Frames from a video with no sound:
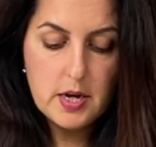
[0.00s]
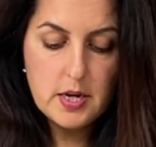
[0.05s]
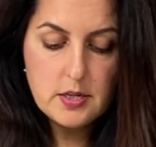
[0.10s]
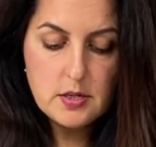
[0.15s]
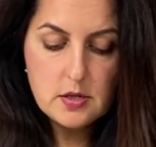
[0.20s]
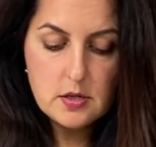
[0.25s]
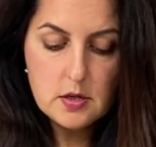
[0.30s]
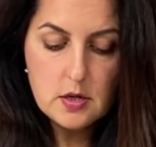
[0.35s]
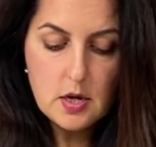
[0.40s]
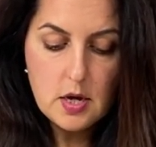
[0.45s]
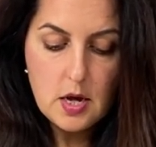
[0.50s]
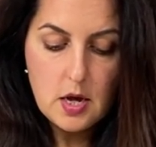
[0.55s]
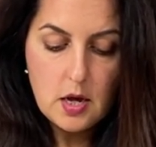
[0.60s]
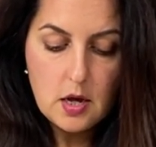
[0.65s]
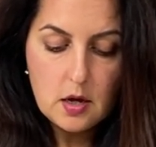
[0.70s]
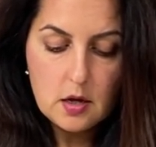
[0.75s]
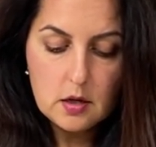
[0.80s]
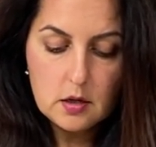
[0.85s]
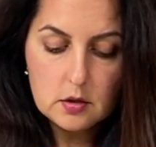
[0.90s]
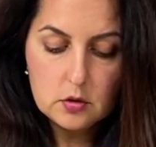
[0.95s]
goes
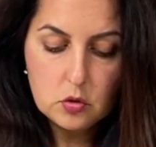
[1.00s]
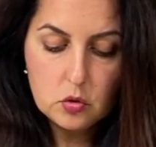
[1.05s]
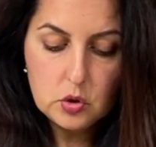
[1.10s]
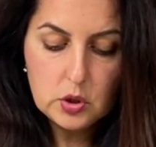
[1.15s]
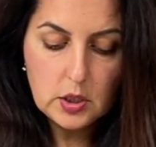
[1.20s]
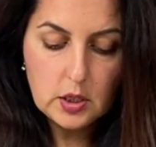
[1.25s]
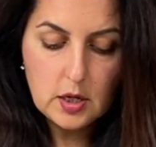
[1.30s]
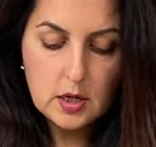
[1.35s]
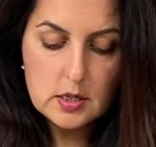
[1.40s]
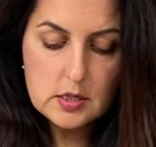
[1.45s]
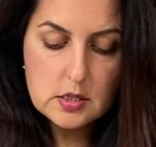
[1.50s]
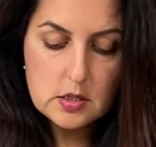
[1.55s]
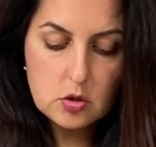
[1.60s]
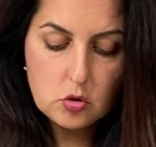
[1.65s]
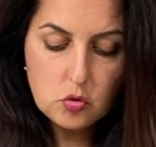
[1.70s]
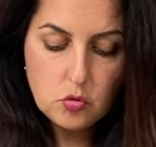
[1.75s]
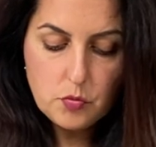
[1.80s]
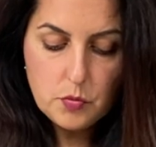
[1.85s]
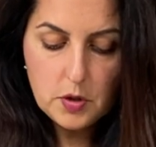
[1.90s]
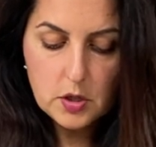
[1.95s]
from
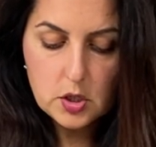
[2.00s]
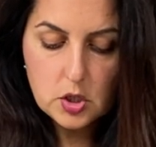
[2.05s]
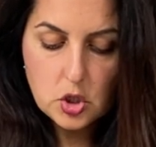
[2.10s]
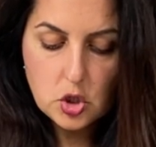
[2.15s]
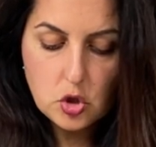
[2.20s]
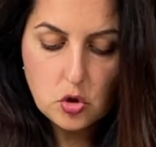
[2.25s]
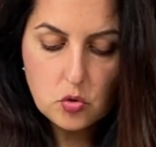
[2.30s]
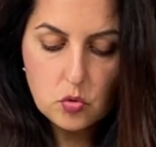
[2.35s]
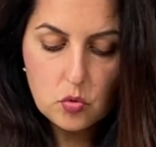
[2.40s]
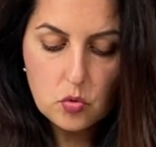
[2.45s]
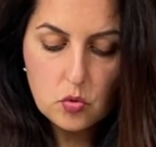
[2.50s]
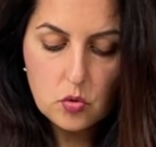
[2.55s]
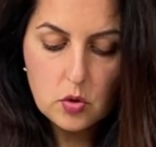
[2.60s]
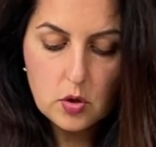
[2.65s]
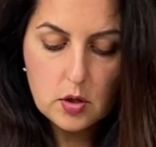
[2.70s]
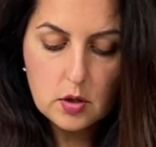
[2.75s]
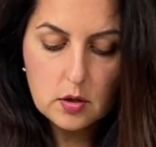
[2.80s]
0 to maximum.